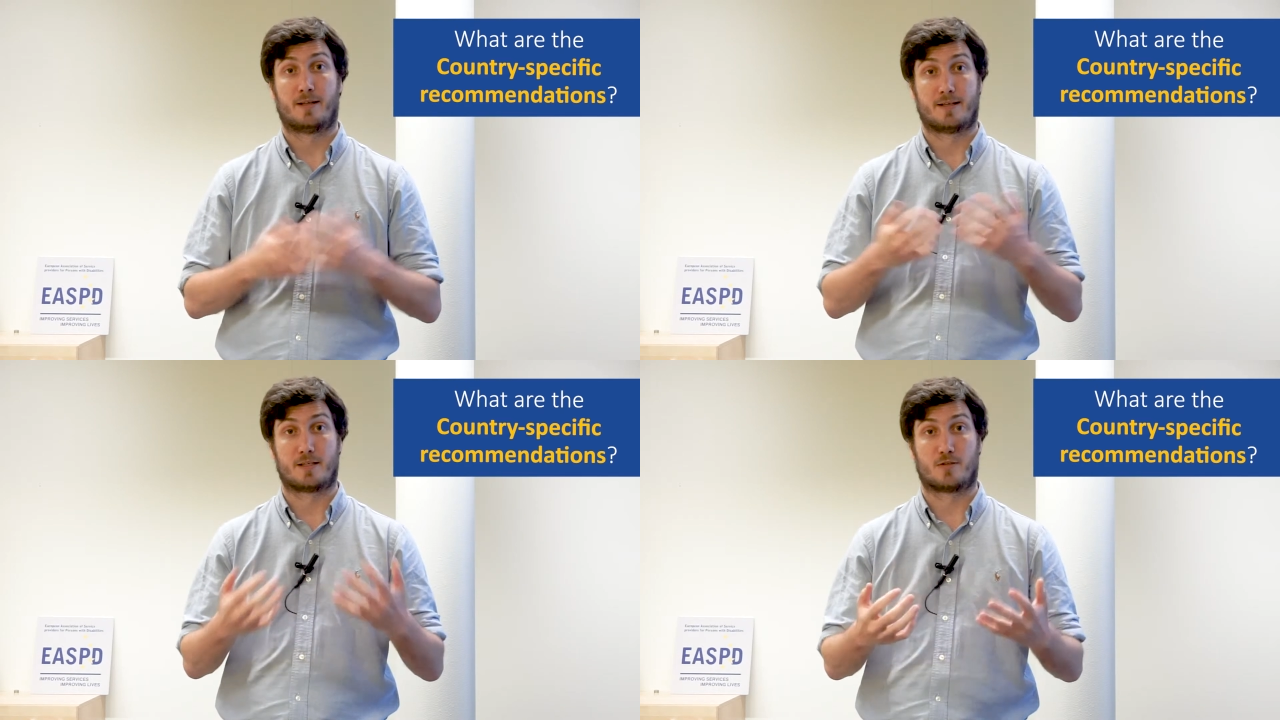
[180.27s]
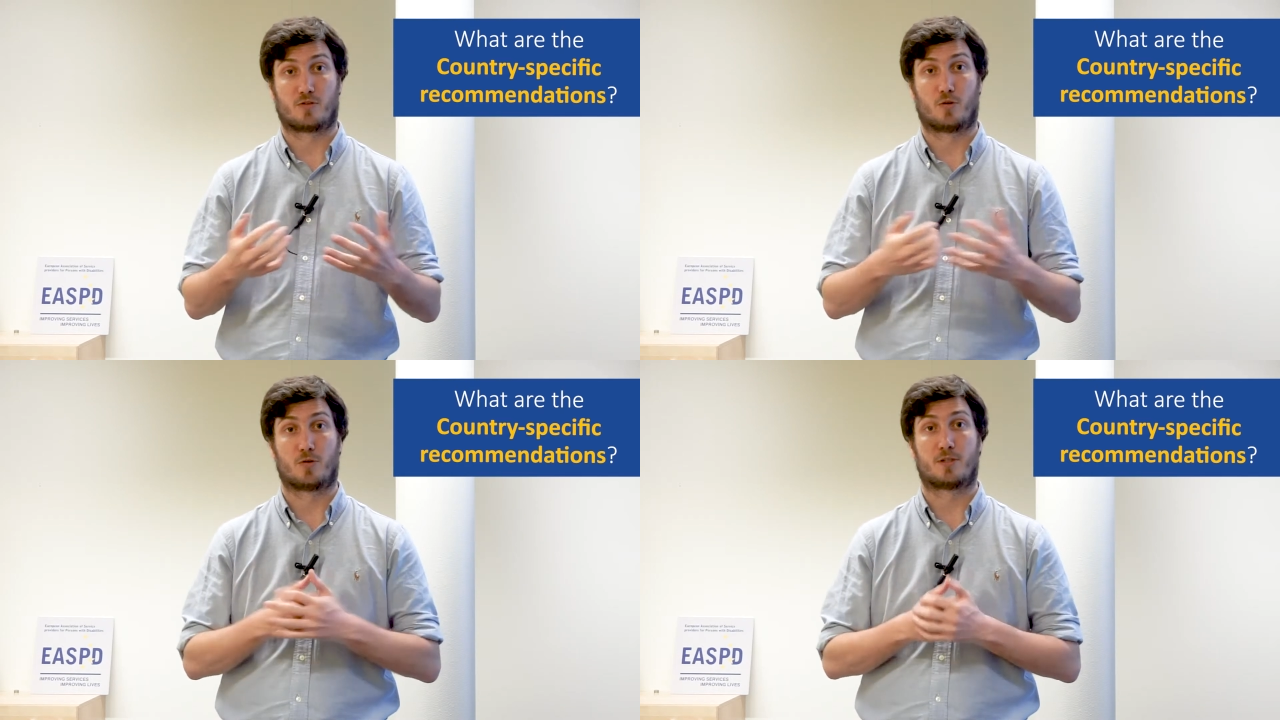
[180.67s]
This is, of
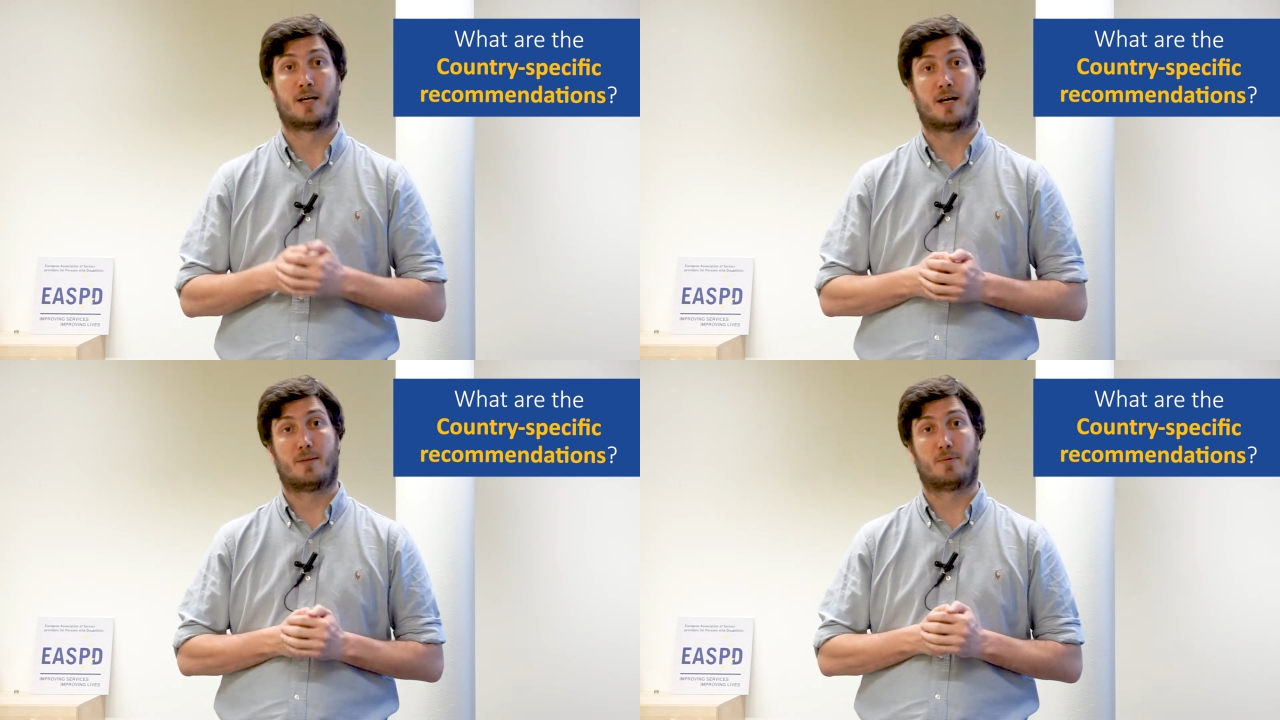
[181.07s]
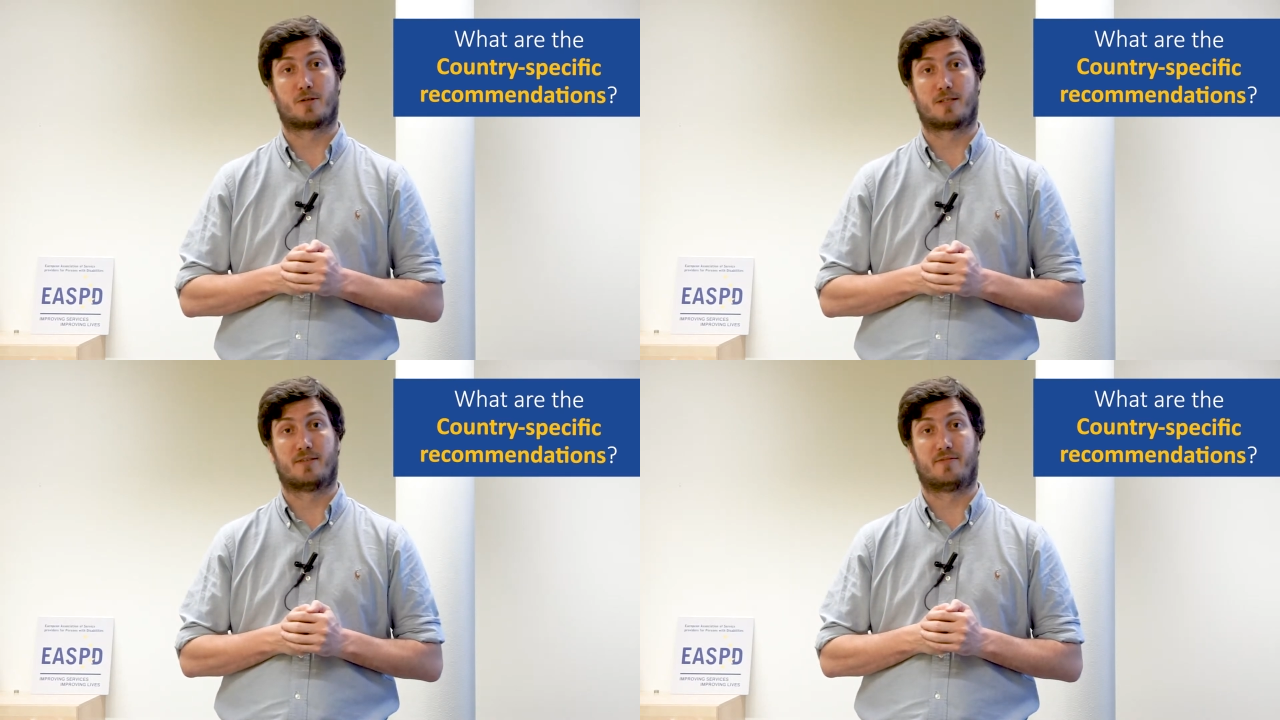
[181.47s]
course, a
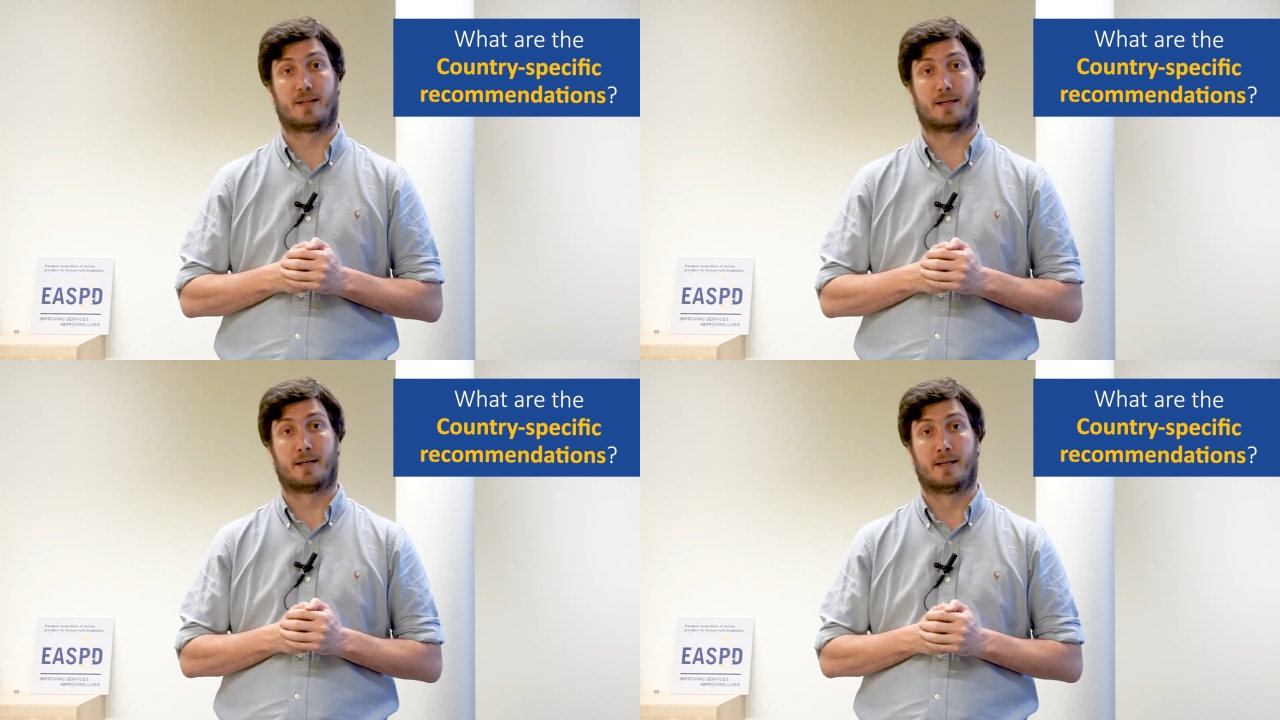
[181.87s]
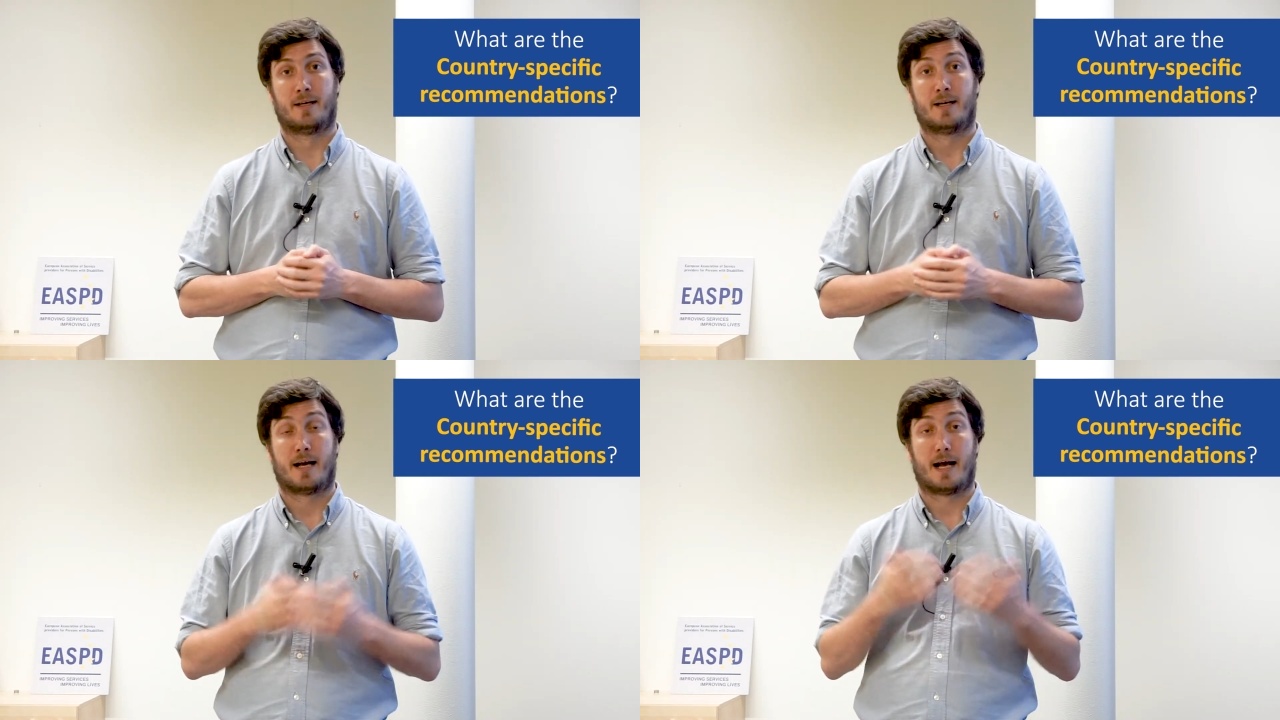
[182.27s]
positive thing.
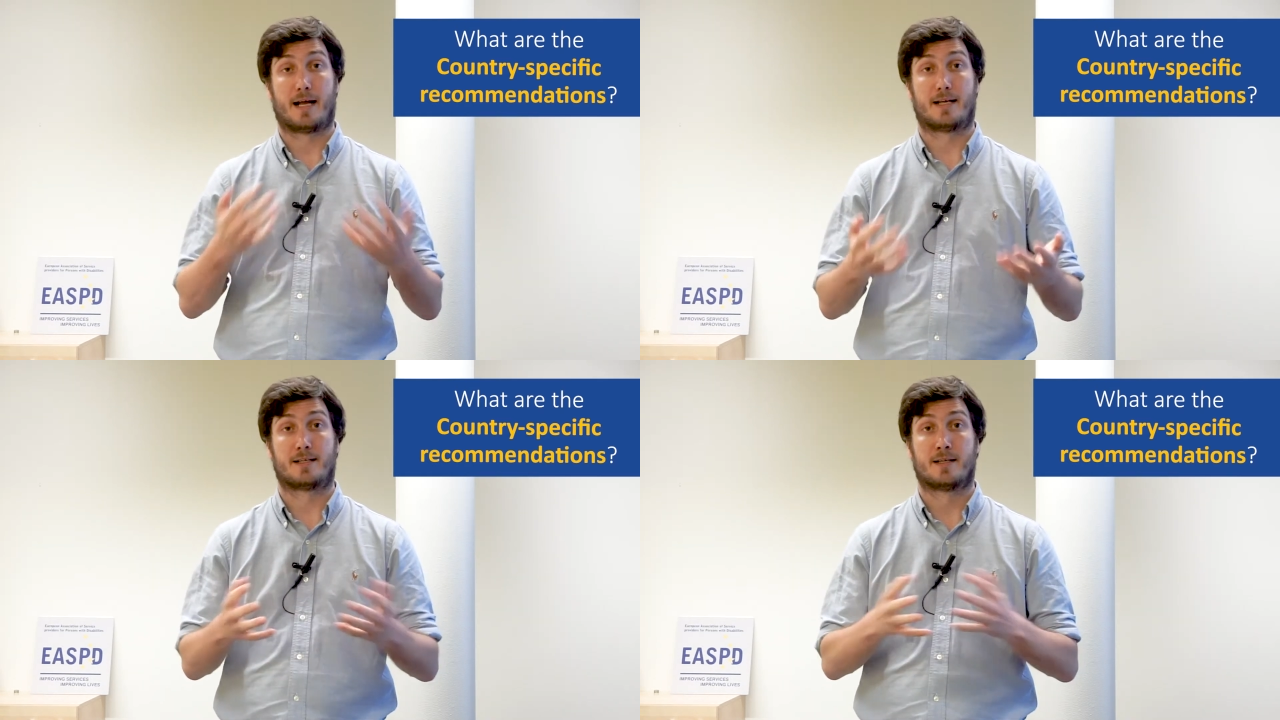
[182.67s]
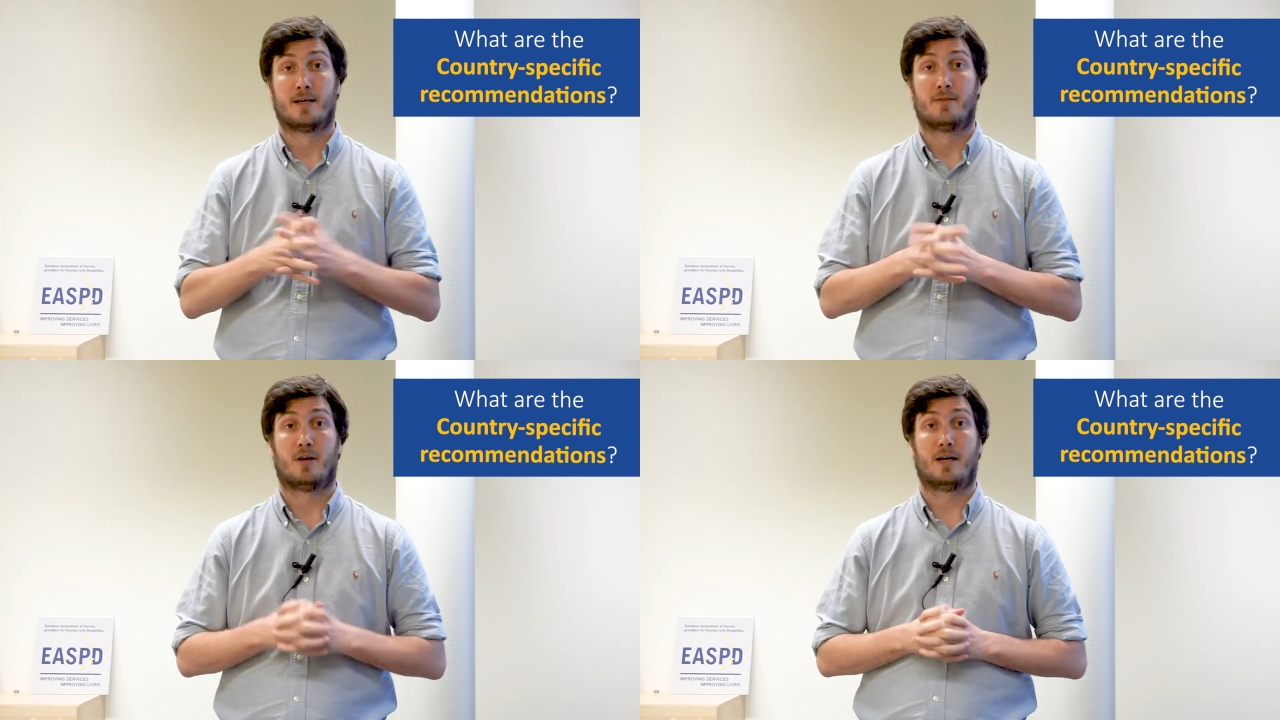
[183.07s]
And
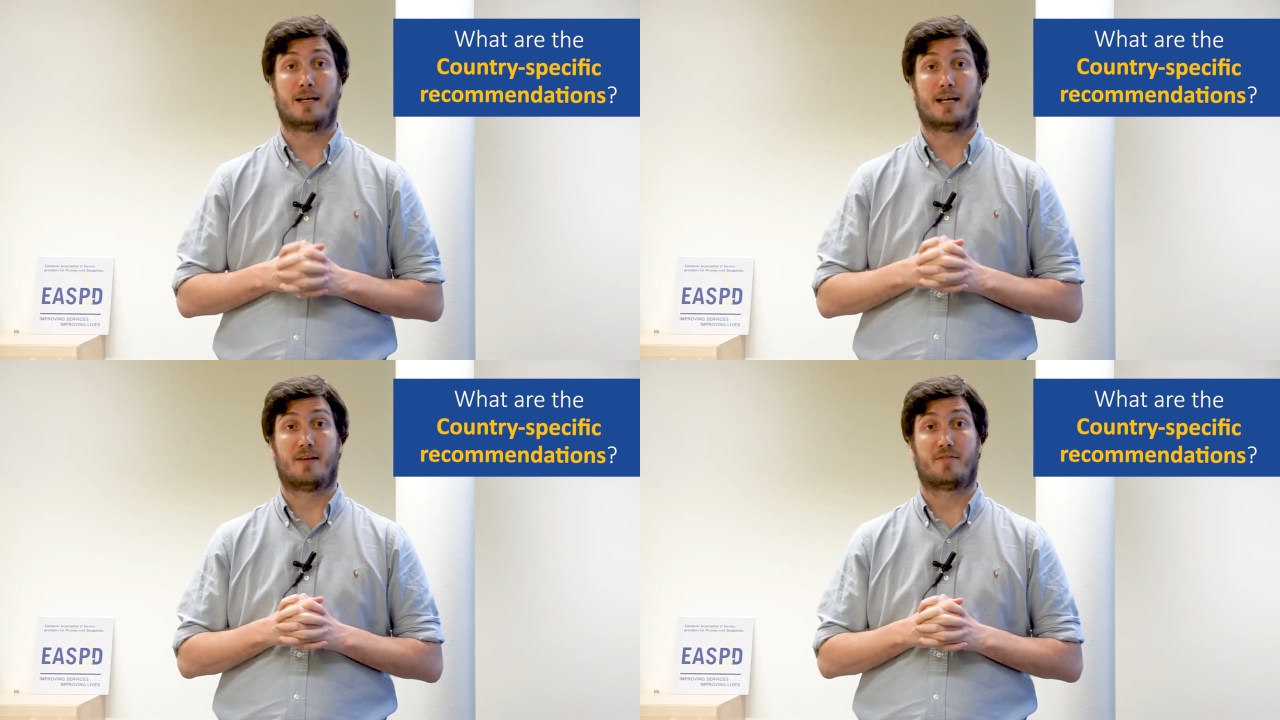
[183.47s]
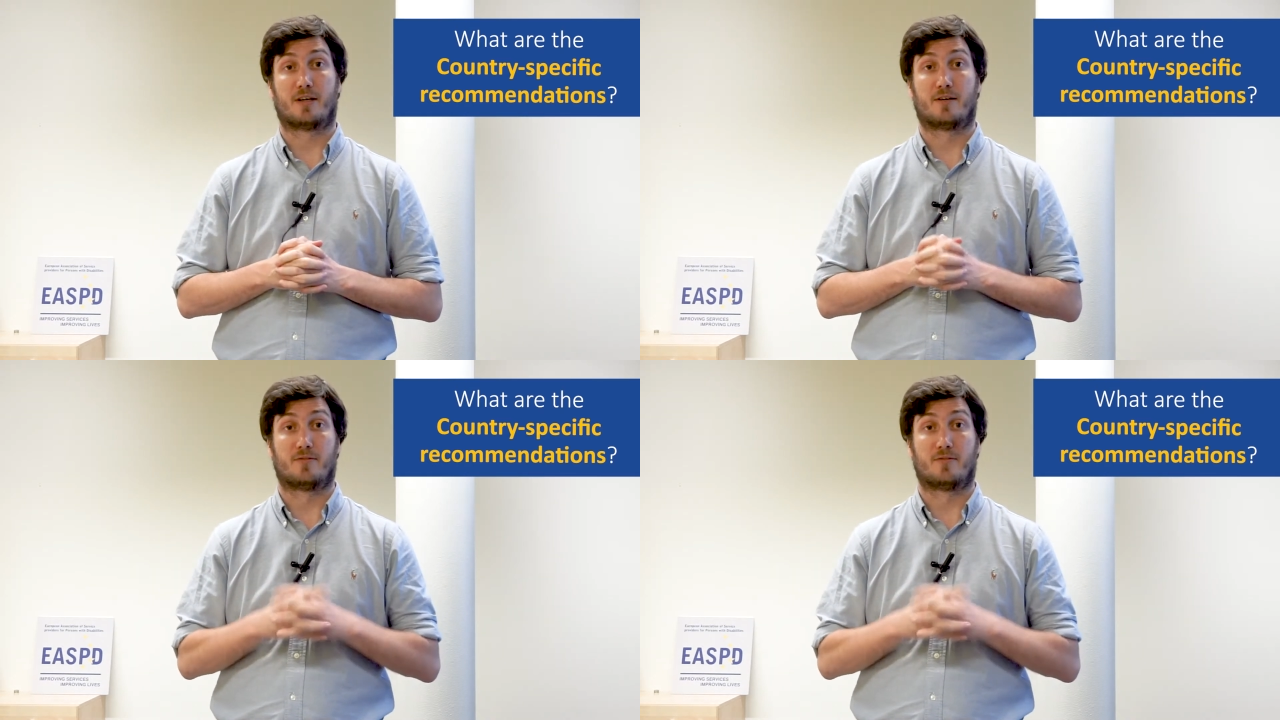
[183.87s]
in Latvia,